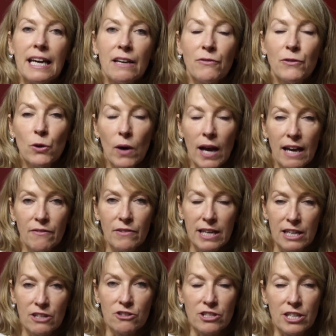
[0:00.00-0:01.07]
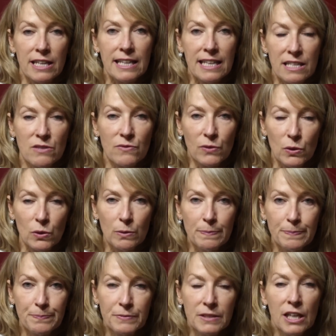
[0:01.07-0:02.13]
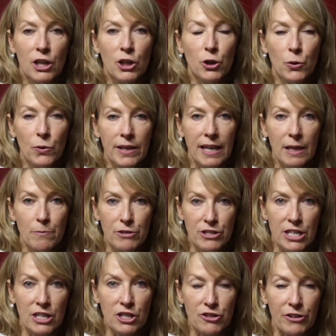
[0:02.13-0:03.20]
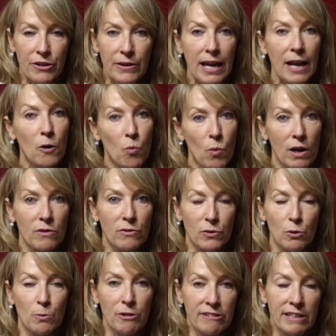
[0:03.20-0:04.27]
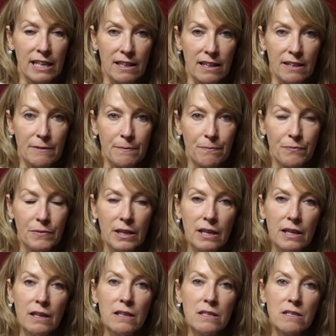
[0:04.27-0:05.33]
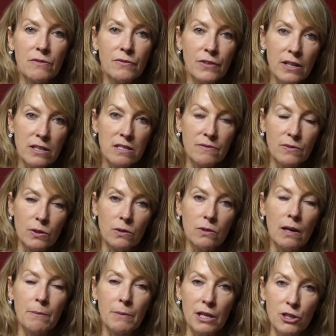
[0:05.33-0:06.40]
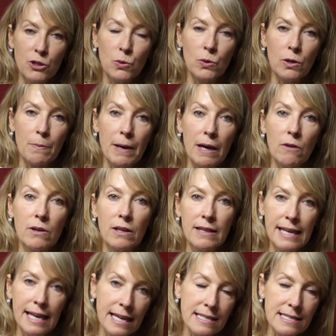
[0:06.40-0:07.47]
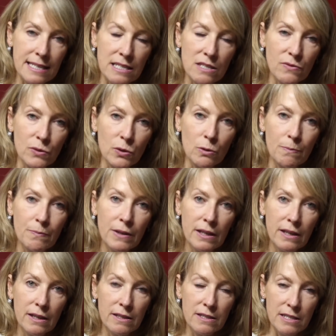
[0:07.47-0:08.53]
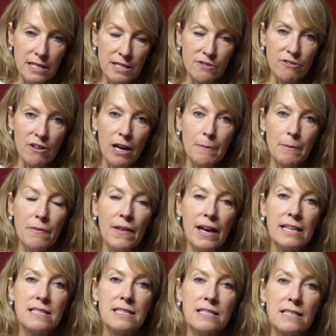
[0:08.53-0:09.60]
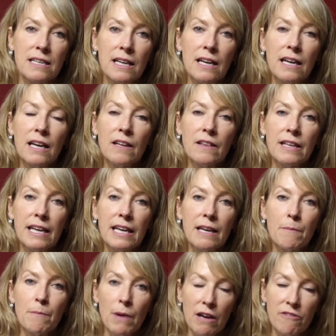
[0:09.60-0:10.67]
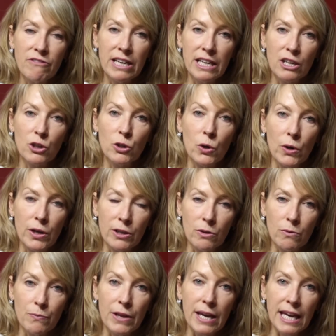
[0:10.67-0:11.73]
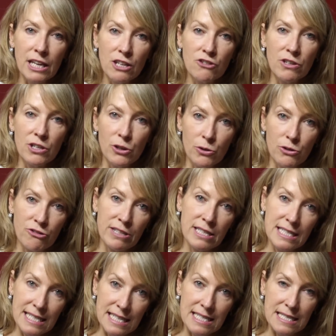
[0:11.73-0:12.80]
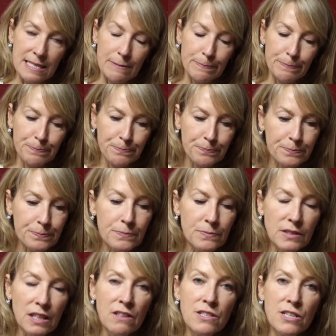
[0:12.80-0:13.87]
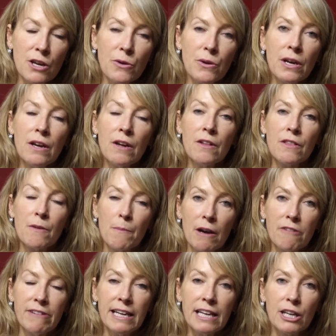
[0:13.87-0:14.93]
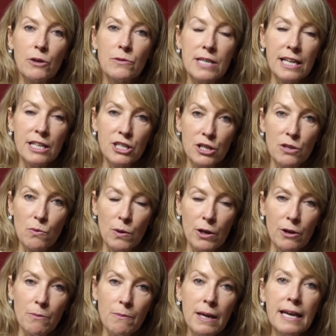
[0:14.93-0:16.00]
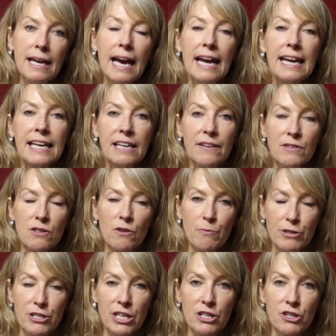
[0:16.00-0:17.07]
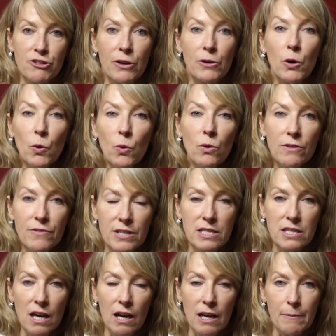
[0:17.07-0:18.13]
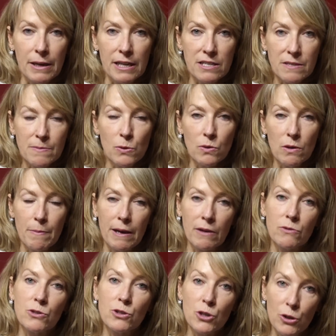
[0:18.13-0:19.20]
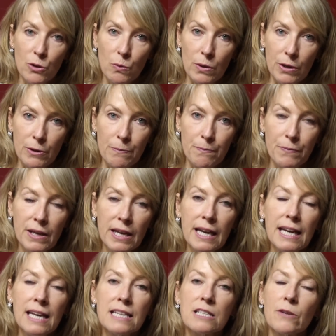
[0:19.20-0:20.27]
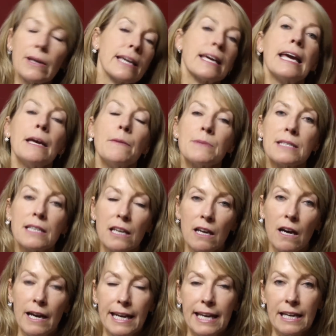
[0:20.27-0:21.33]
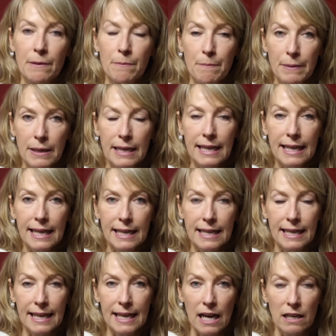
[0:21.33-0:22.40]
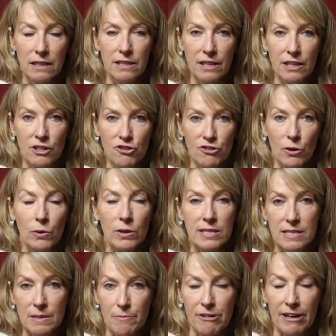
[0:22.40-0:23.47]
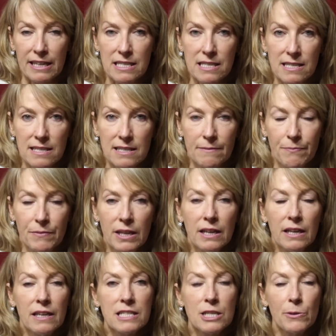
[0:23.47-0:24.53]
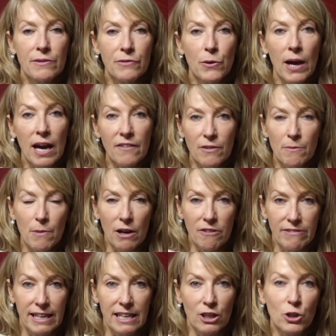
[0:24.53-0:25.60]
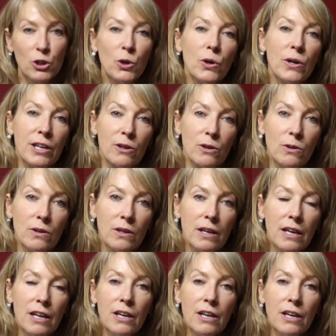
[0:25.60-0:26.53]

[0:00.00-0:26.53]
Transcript: if you're having estrogen in this form, you need progesterone in one form or another. So first of all, I'm going to talk about the easiest form to describe, and that's the Mirena coil, the intrauterine system. So the Mirena goes into the womb and it gives off progesterone all of the time in a small amount to the womb. So it keeps the lining completely under control and suppressed. So if you have a Mirena coil,